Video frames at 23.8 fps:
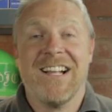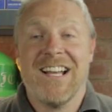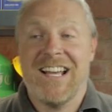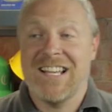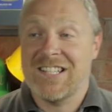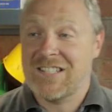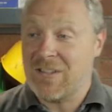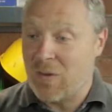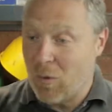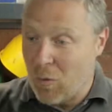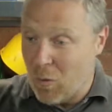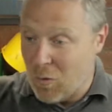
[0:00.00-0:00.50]

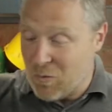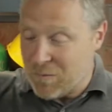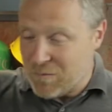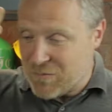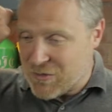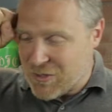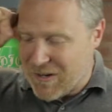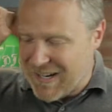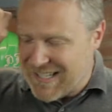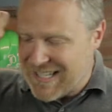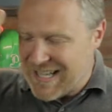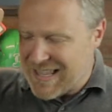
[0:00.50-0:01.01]
it's all
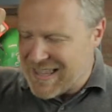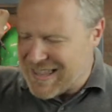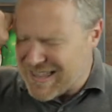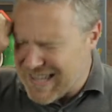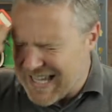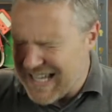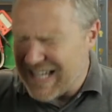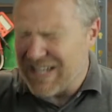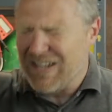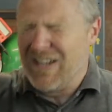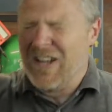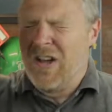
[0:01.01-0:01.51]
trying to
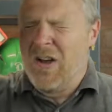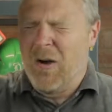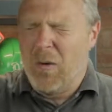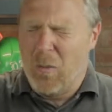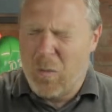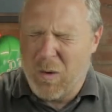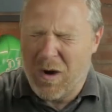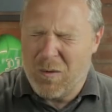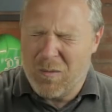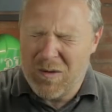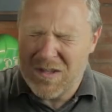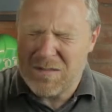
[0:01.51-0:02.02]
think
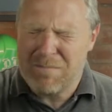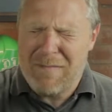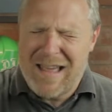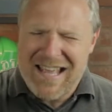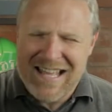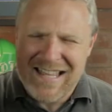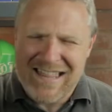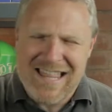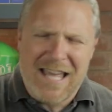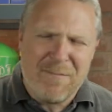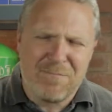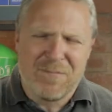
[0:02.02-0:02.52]
what would
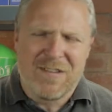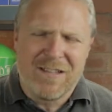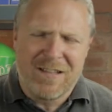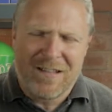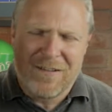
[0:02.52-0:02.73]
make them,